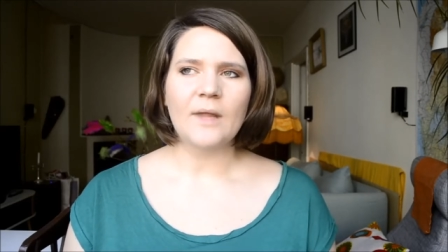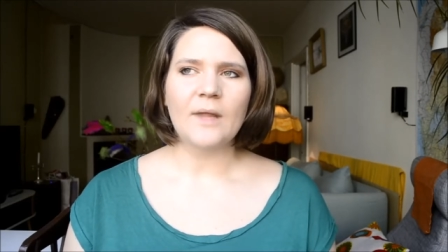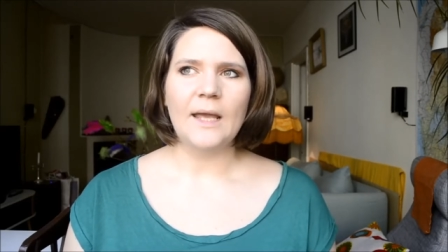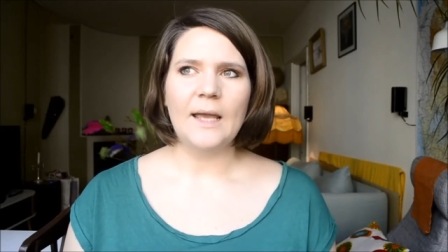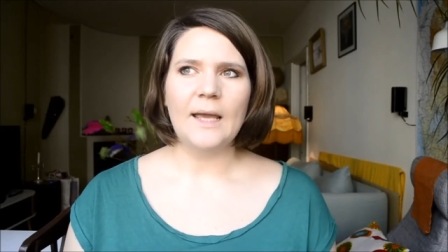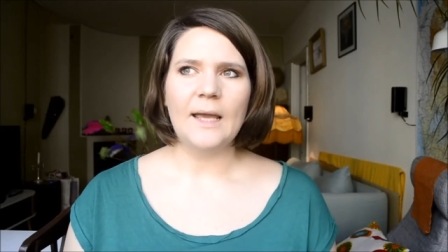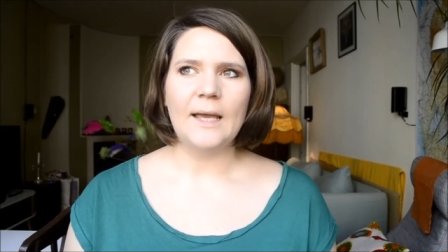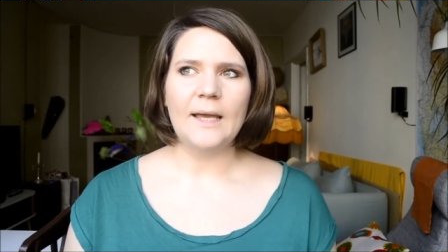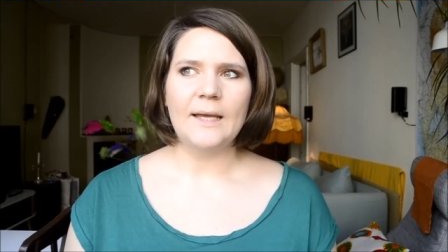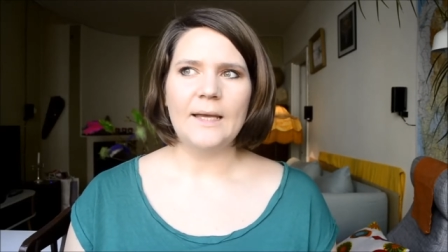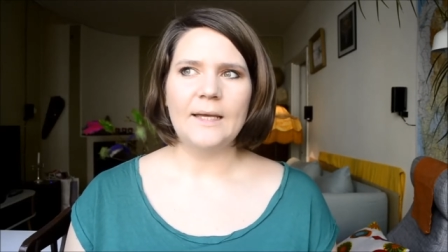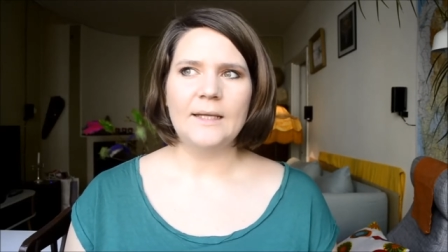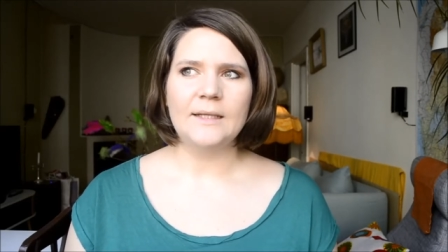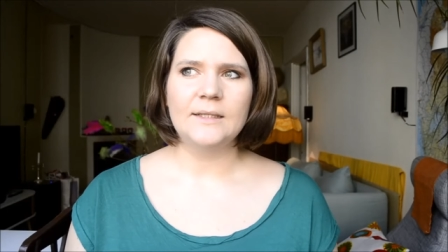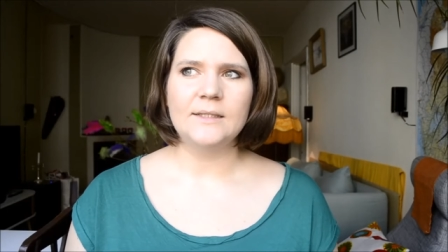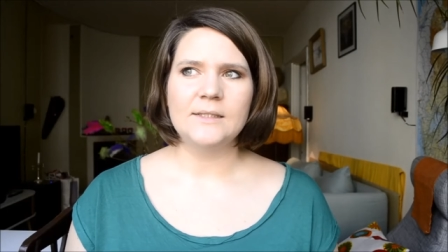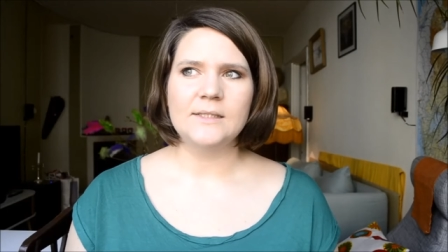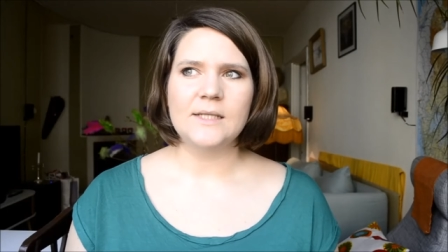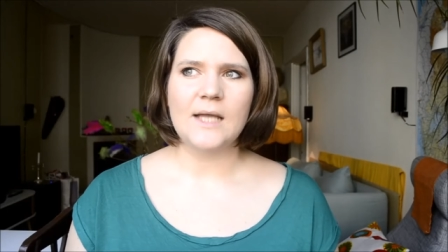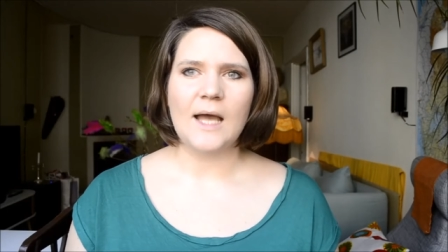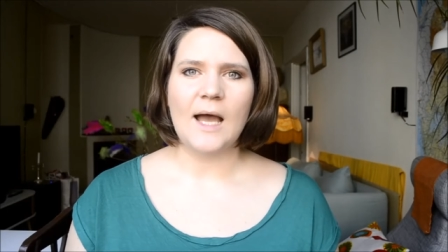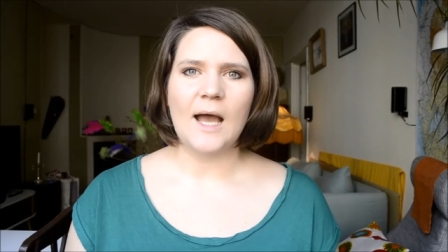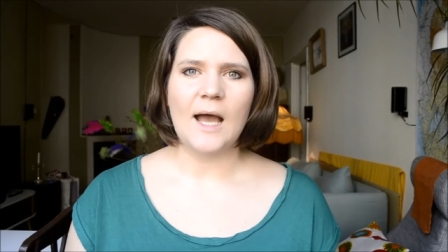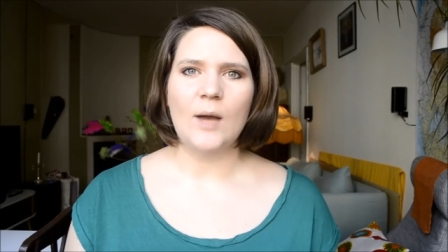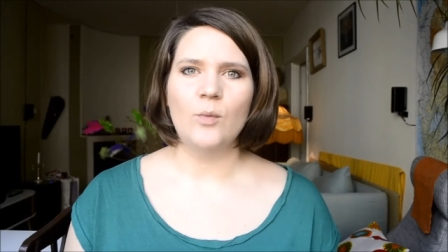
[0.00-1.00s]
and
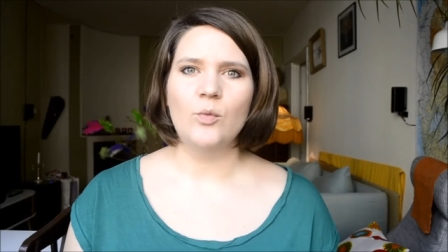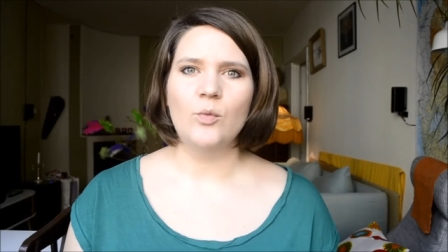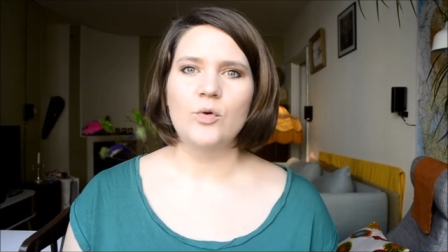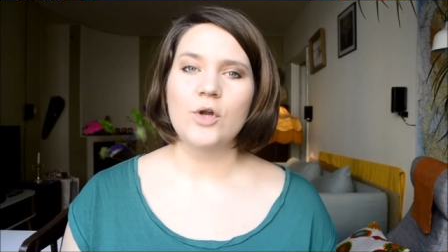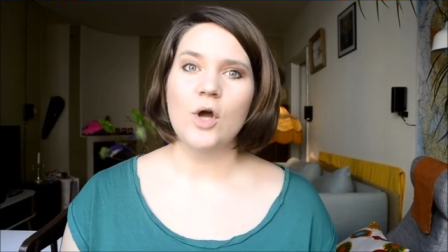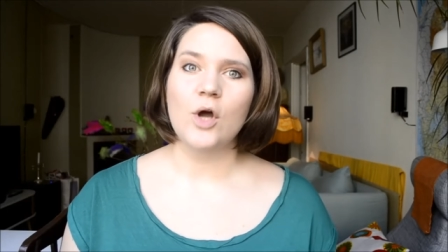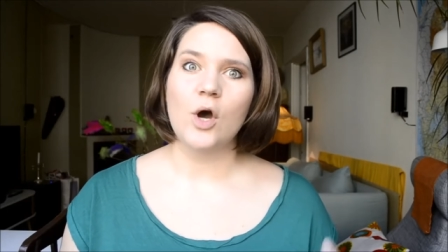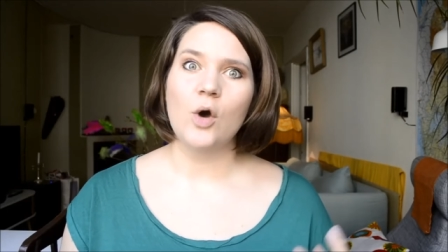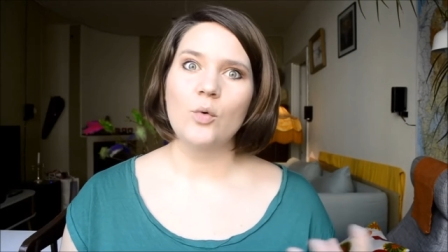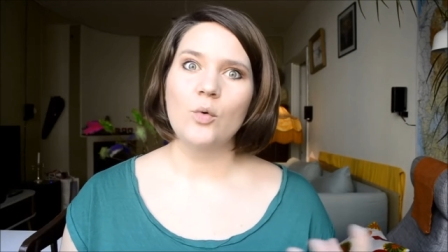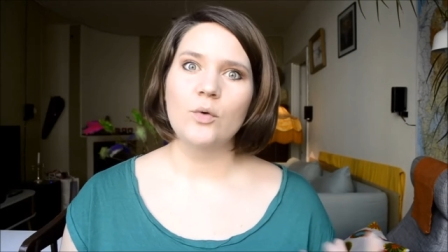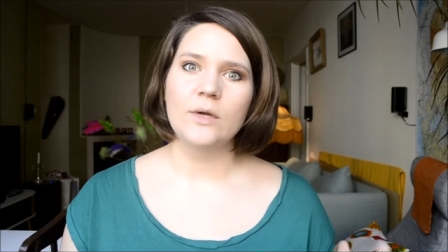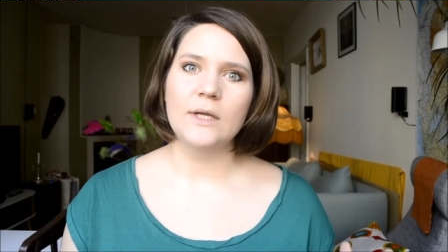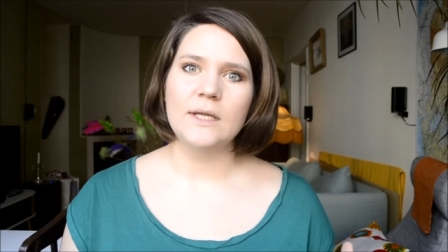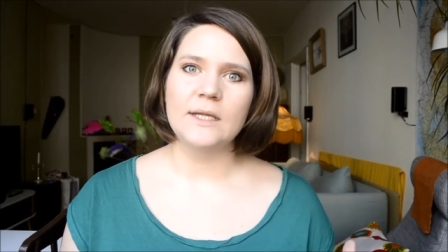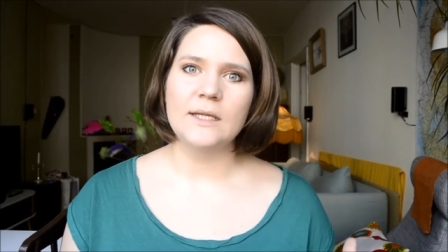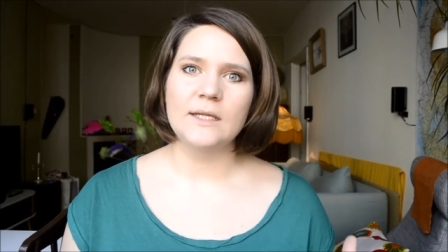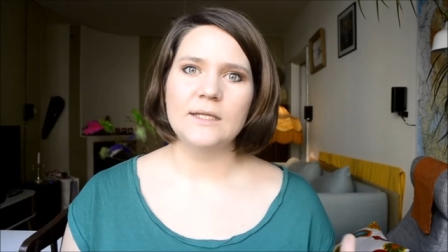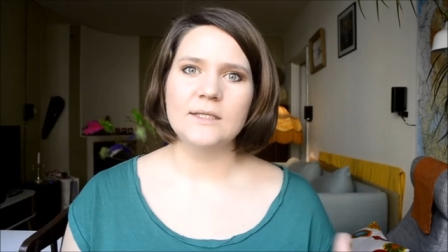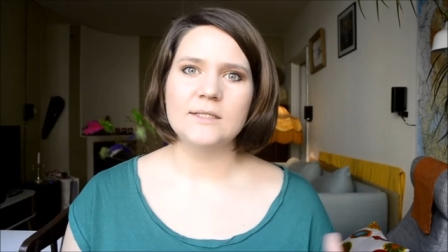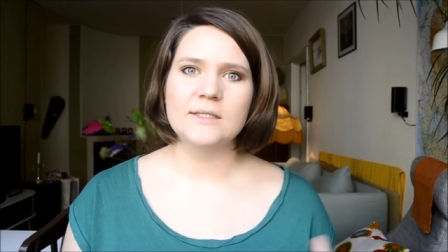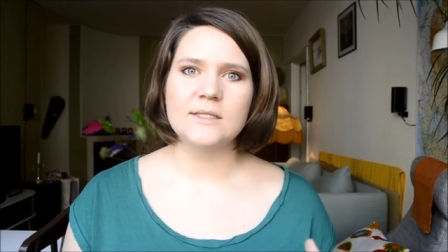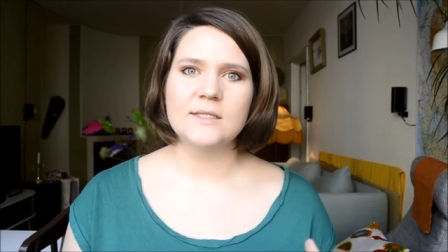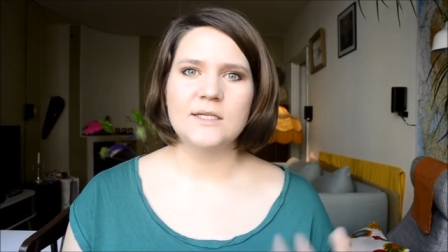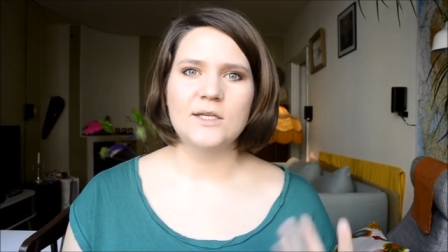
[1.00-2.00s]
I would
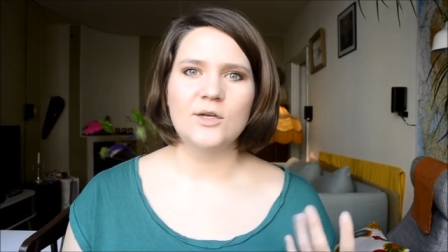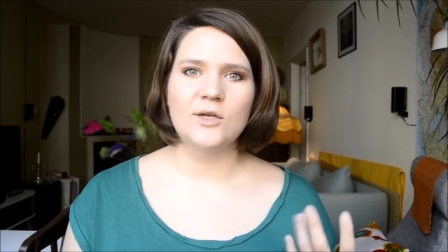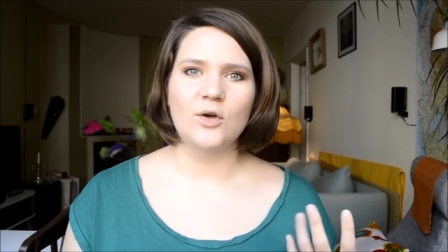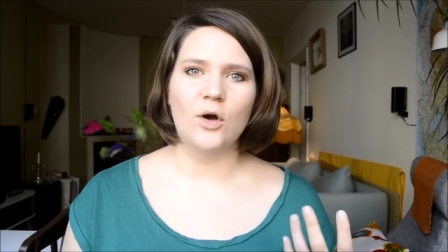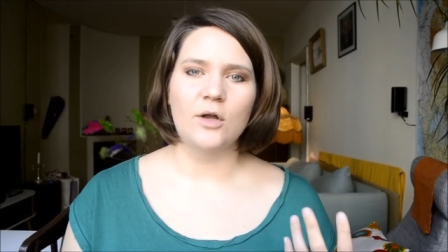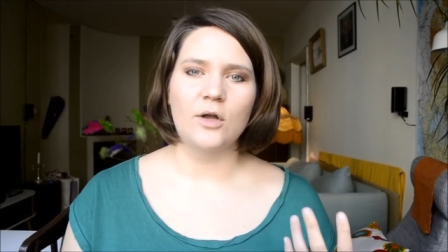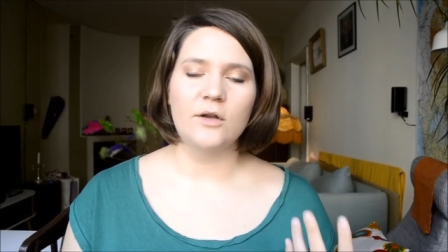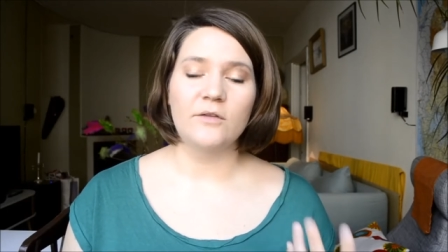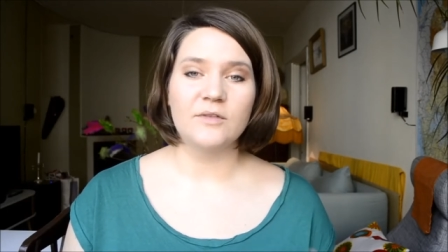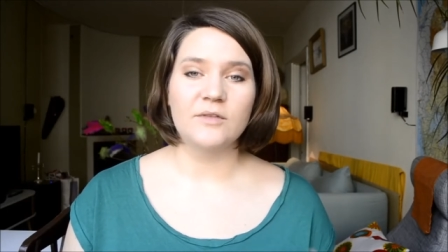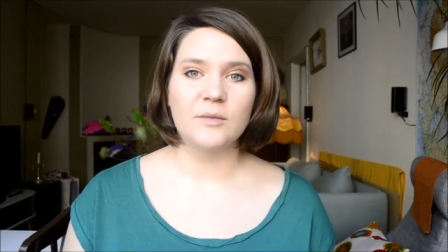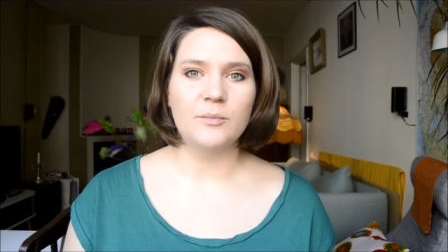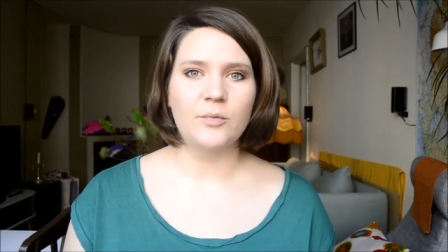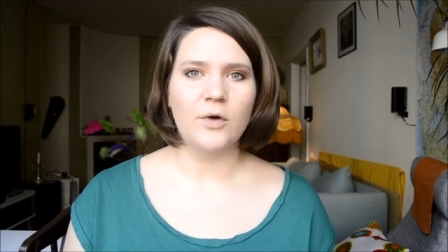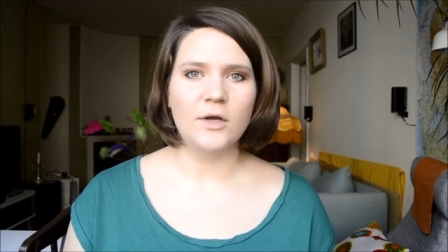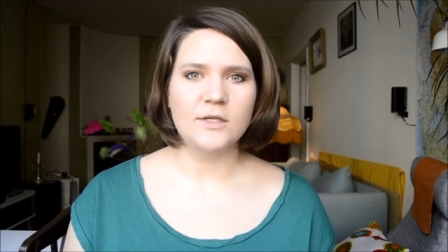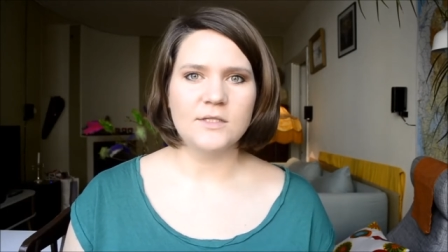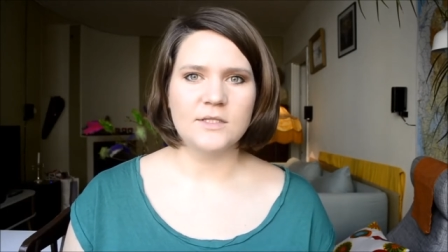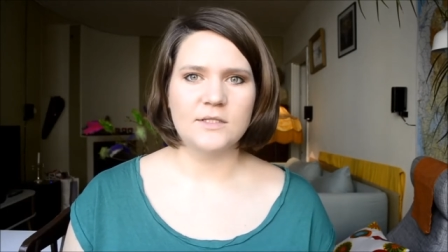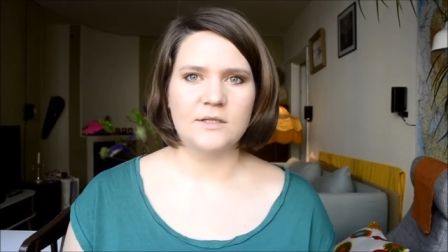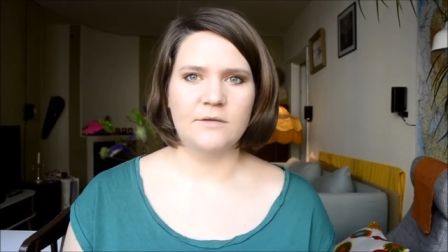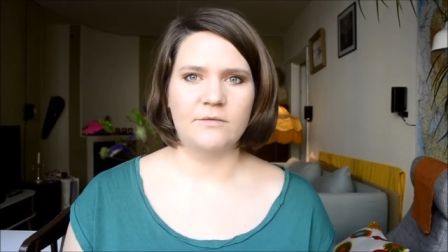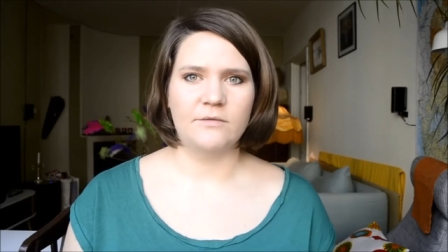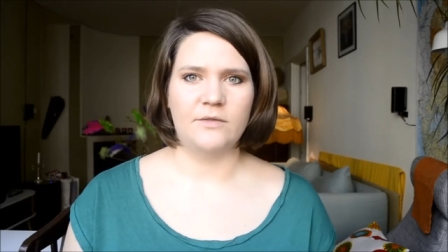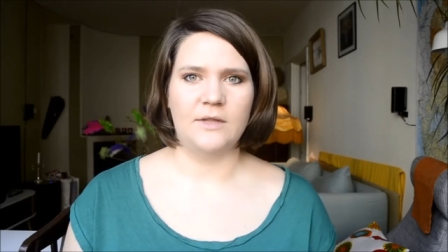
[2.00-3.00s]
only see all of the
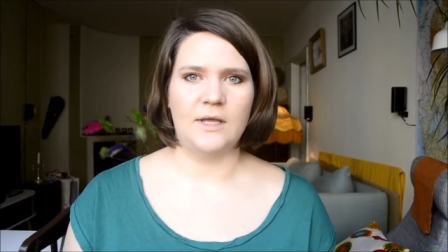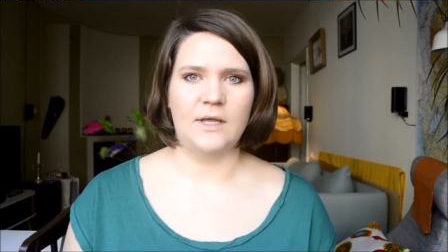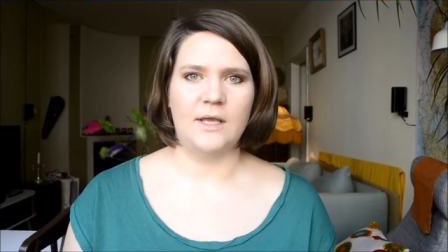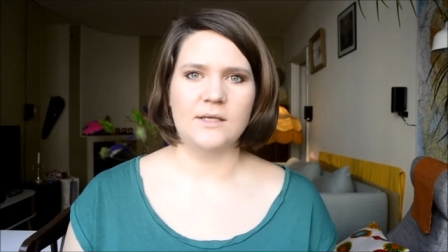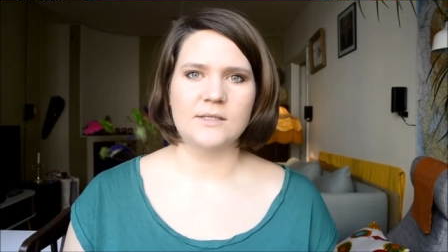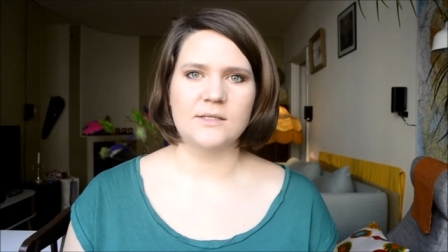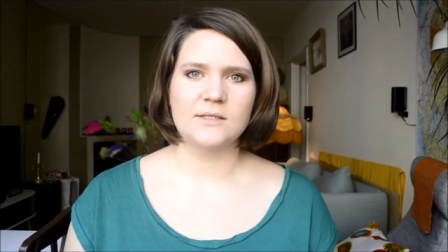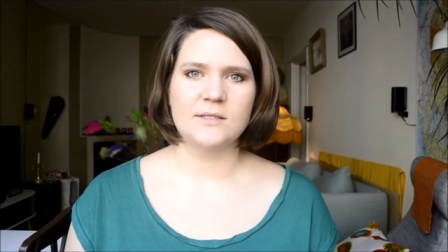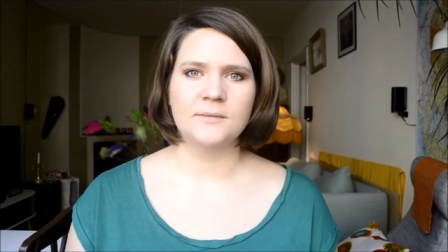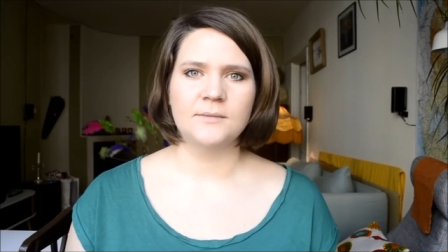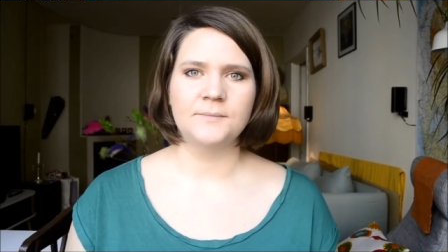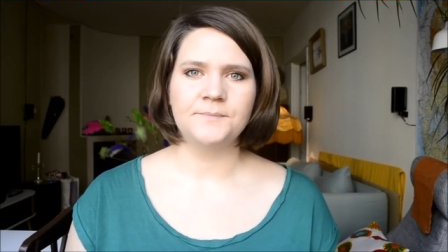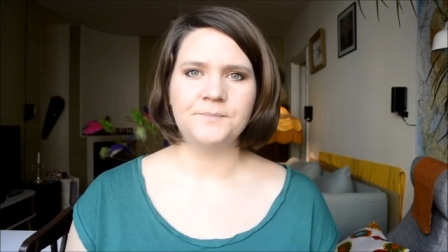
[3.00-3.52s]
positive things.